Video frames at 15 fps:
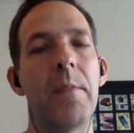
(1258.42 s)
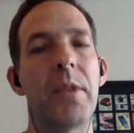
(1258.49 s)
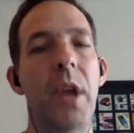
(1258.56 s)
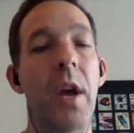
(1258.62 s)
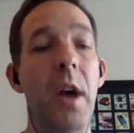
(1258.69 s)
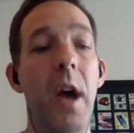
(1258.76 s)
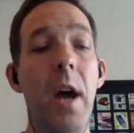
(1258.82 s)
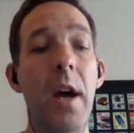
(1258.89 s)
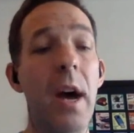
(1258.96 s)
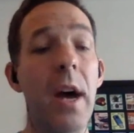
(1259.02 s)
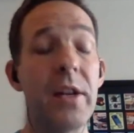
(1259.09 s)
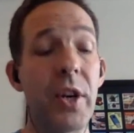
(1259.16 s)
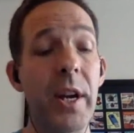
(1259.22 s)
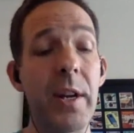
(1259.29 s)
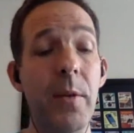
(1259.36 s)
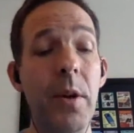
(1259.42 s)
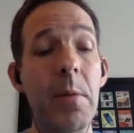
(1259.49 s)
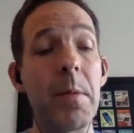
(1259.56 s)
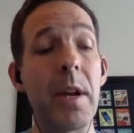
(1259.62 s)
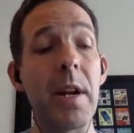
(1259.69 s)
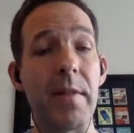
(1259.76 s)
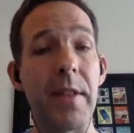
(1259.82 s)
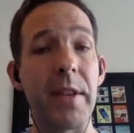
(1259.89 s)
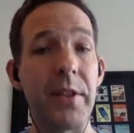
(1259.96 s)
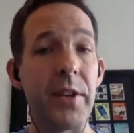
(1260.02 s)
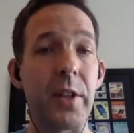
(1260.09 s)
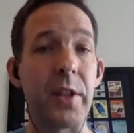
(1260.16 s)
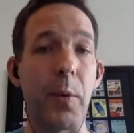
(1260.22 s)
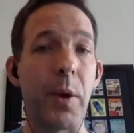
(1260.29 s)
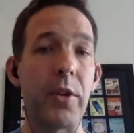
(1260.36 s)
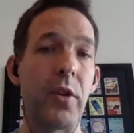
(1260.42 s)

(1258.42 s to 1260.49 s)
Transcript: So I genuinely believe this is the way